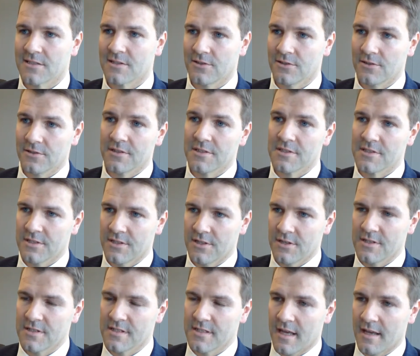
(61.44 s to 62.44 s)
to
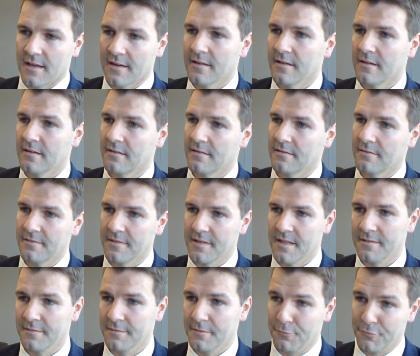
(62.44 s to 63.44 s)
concerns that
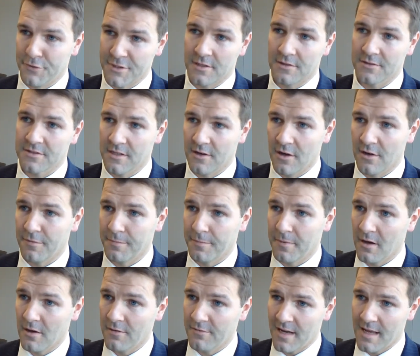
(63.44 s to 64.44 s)
it results in
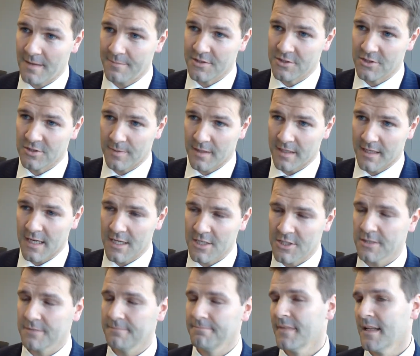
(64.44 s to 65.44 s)
overlap and
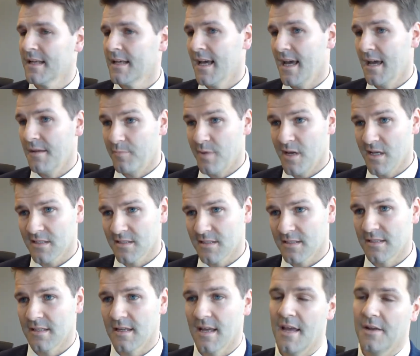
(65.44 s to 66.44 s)
duplication at
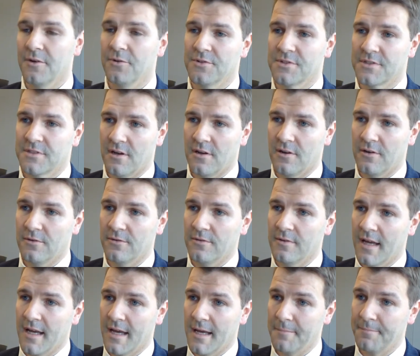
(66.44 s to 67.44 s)
best, and
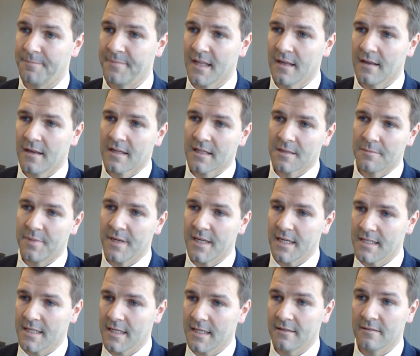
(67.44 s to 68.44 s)
also
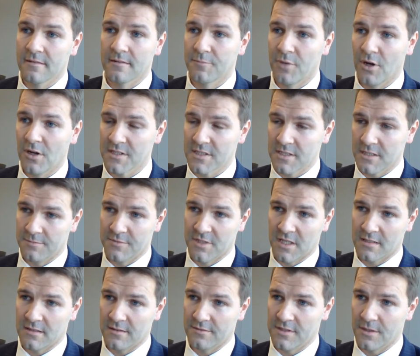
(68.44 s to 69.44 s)
competing policy
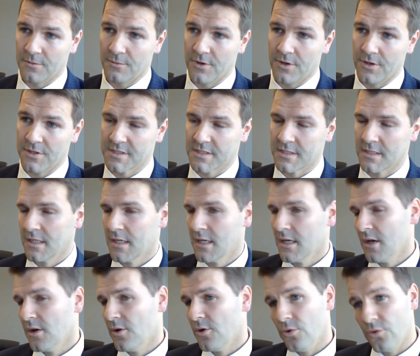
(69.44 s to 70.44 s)
objectives at worst.
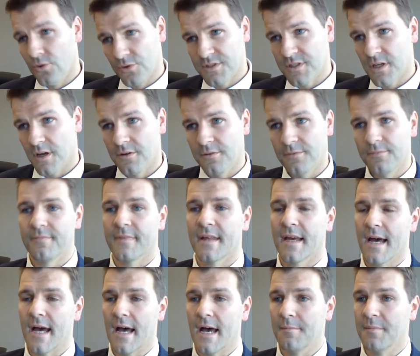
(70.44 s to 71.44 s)
Also,
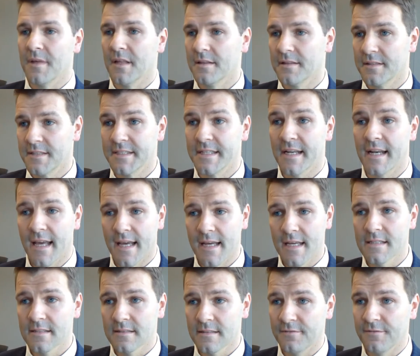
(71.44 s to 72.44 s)
the
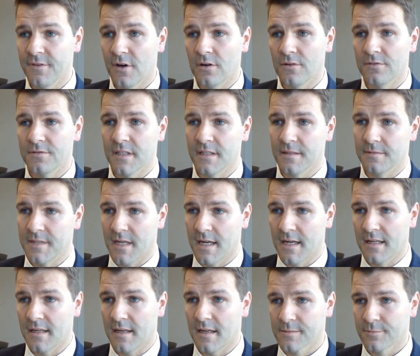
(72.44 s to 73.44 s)
delays involved in
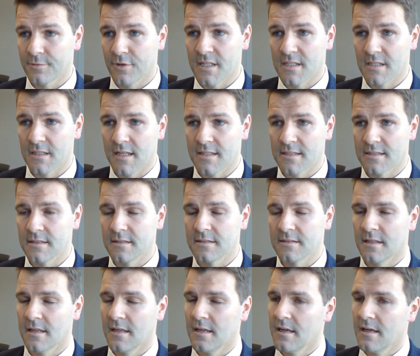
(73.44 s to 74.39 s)
obtaining exploration licences.